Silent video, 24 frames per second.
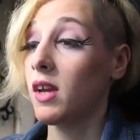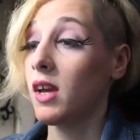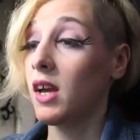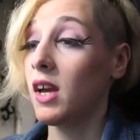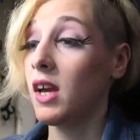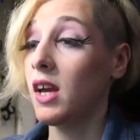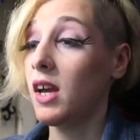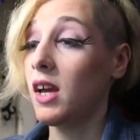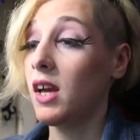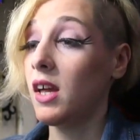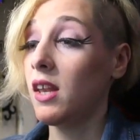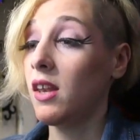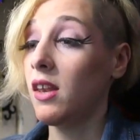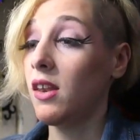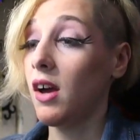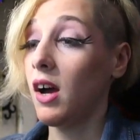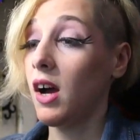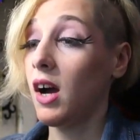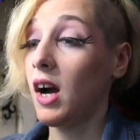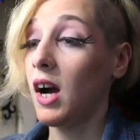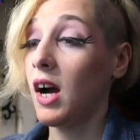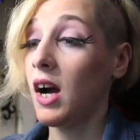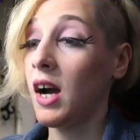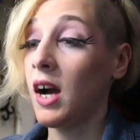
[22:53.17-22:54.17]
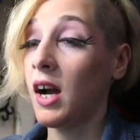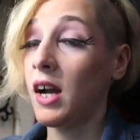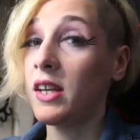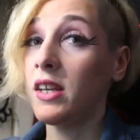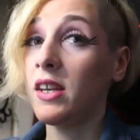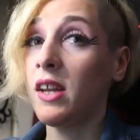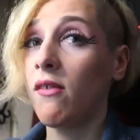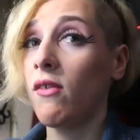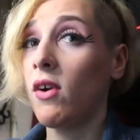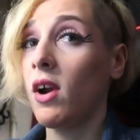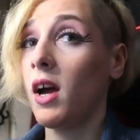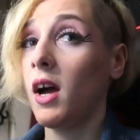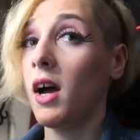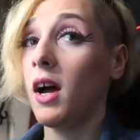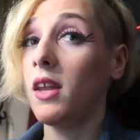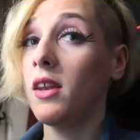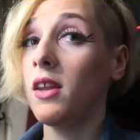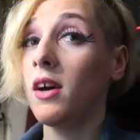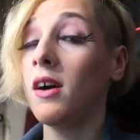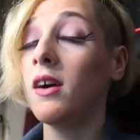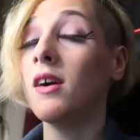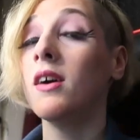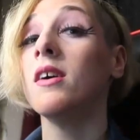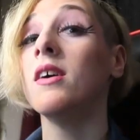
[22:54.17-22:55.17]
And I never
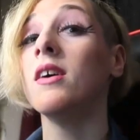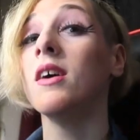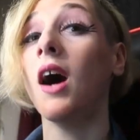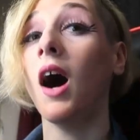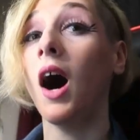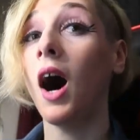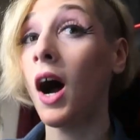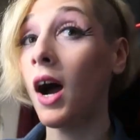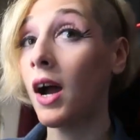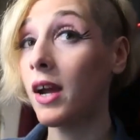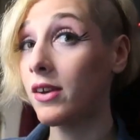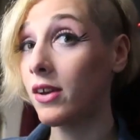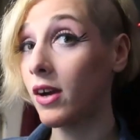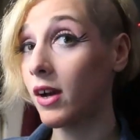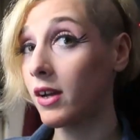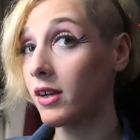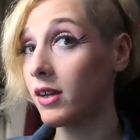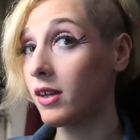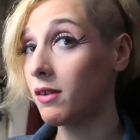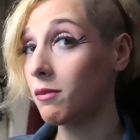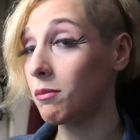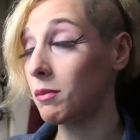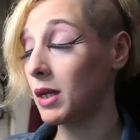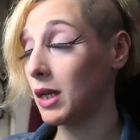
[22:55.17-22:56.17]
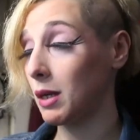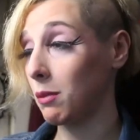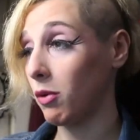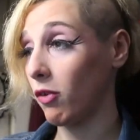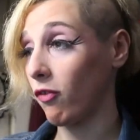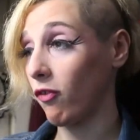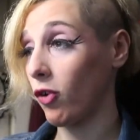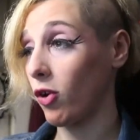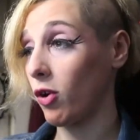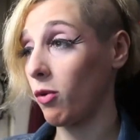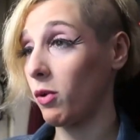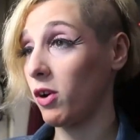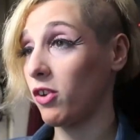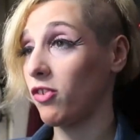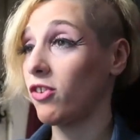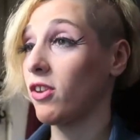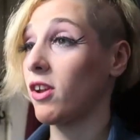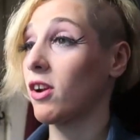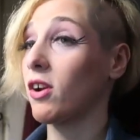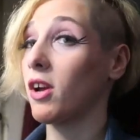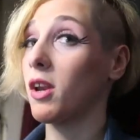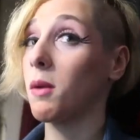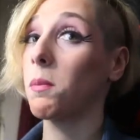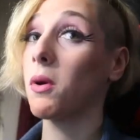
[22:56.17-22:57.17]
had iodine in me before, which
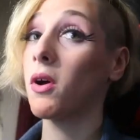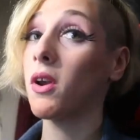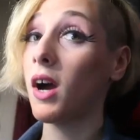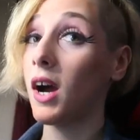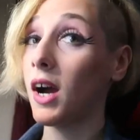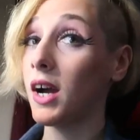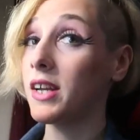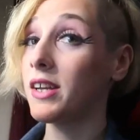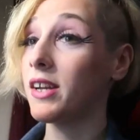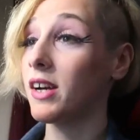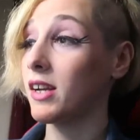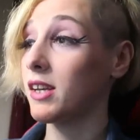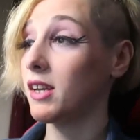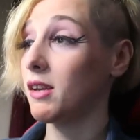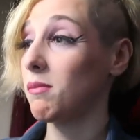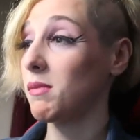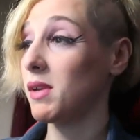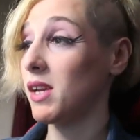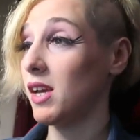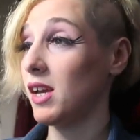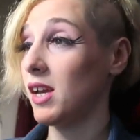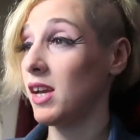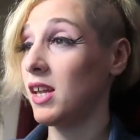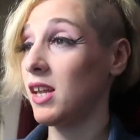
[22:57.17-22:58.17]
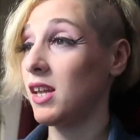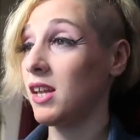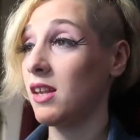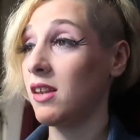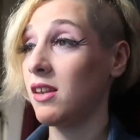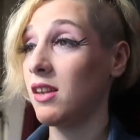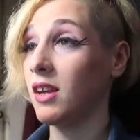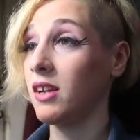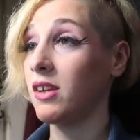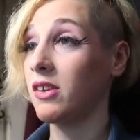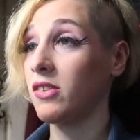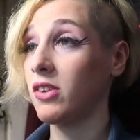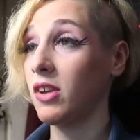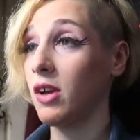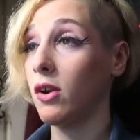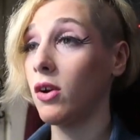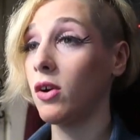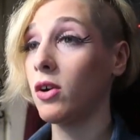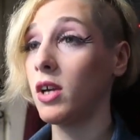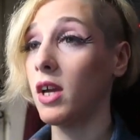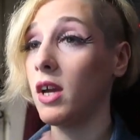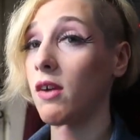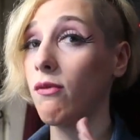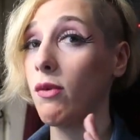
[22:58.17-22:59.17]
they're going to put iodine in me. And they said,
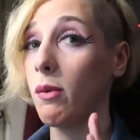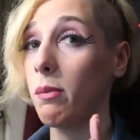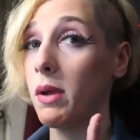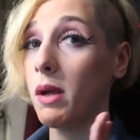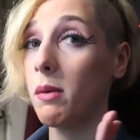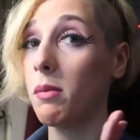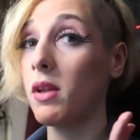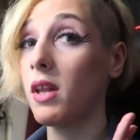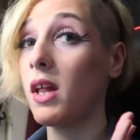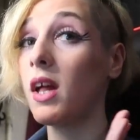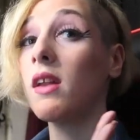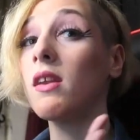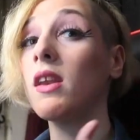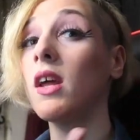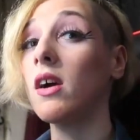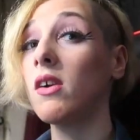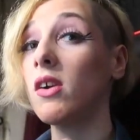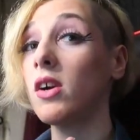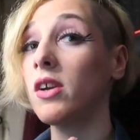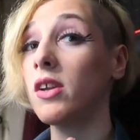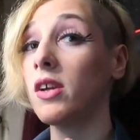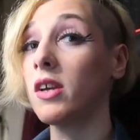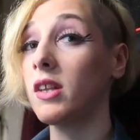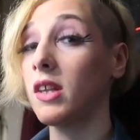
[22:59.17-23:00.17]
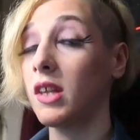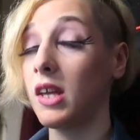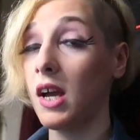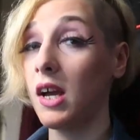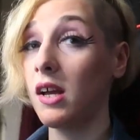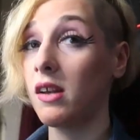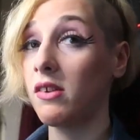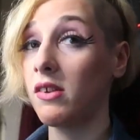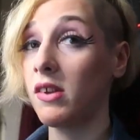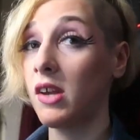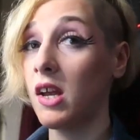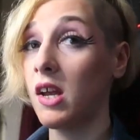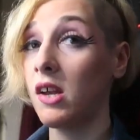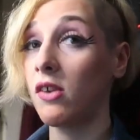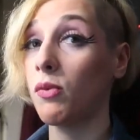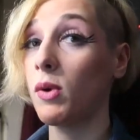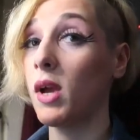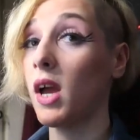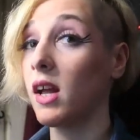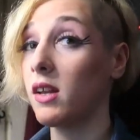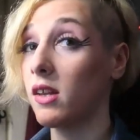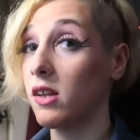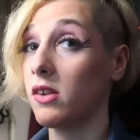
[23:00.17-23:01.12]
okay, for people that never did CAT scans, we have